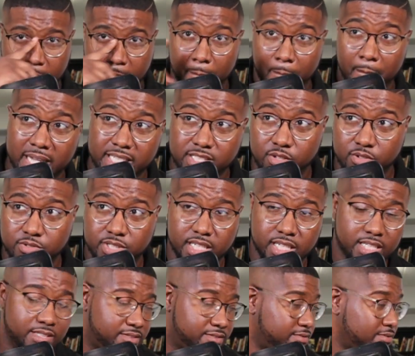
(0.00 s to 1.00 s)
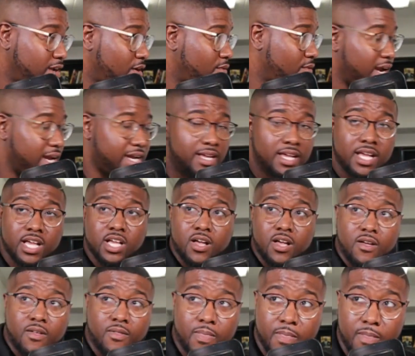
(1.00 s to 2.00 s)
Makes no sense. All right.
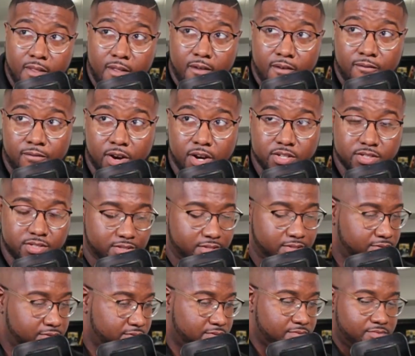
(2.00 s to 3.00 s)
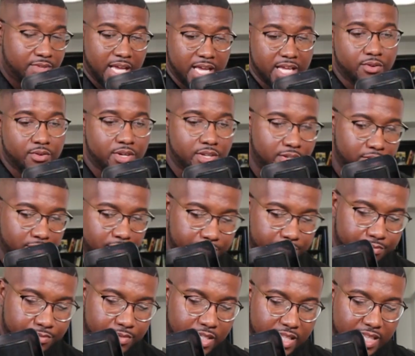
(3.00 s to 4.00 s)
First thing you can do.
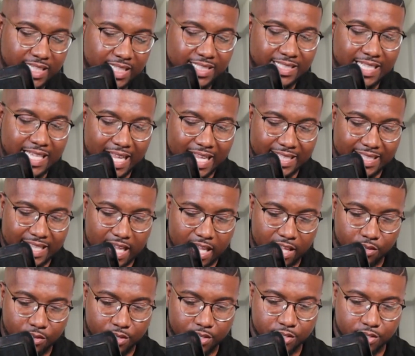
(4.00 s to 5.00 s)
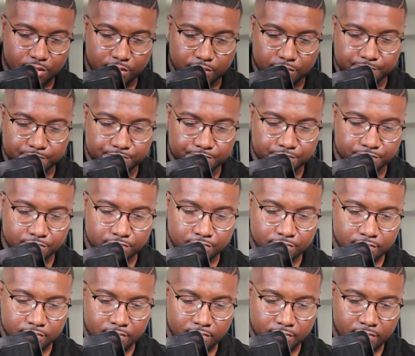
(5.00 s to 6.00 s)
The second thing you can do
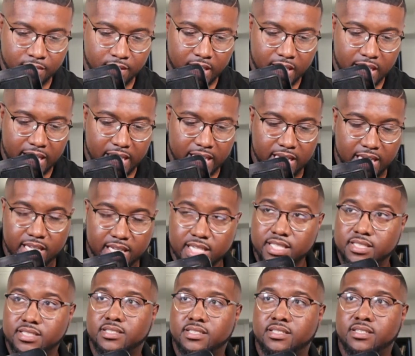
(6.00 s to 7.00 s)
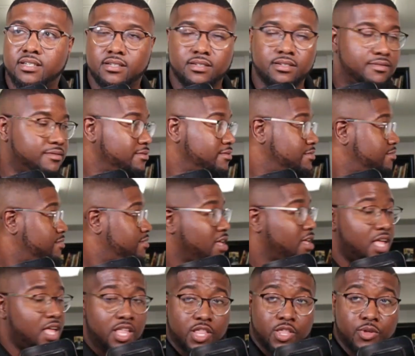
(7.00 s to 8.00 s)
is
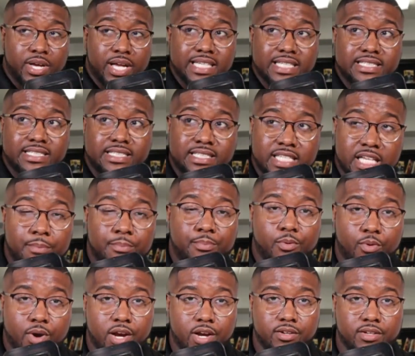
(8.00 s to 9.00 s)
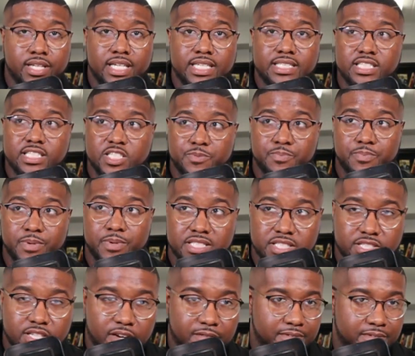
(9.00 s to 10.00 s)
you can temporarily suspend
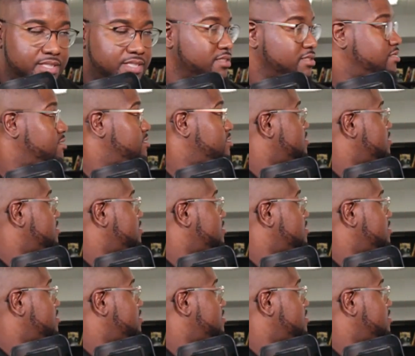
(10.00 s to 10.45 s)
services.